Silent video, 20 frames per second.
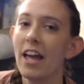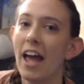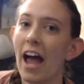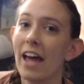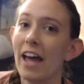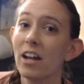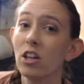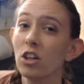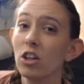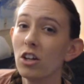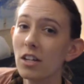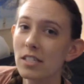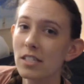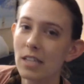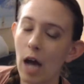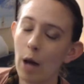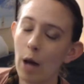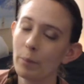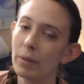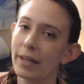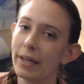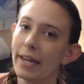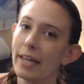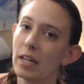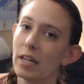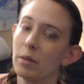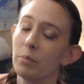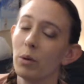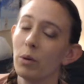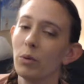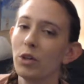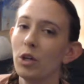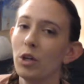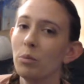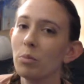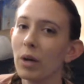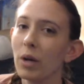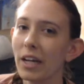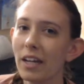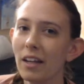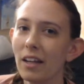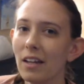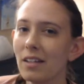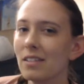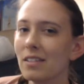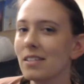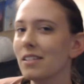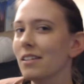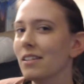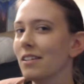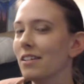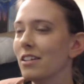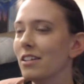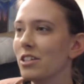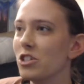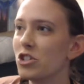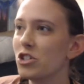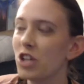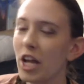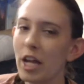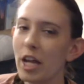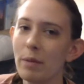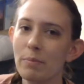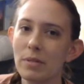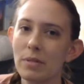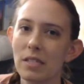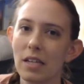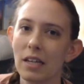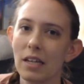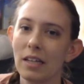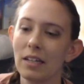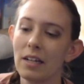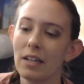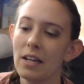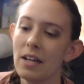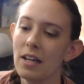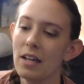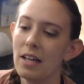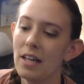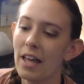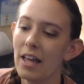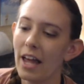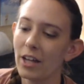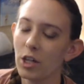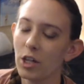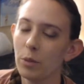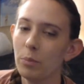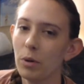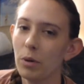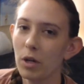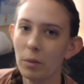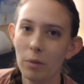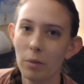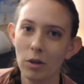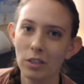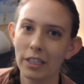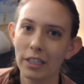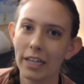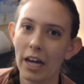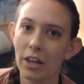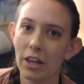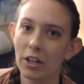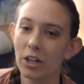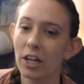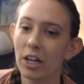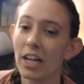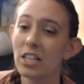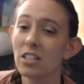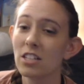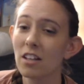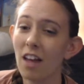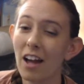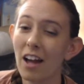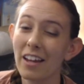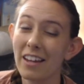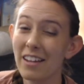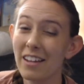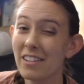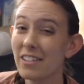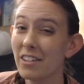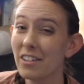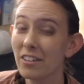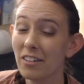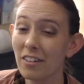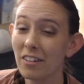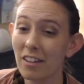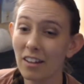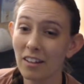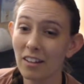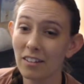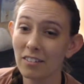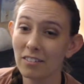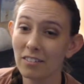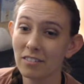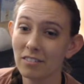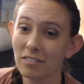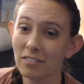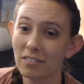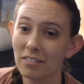and it looks complicated, but when you break it into shapes and you put them all together, it's a lot easier than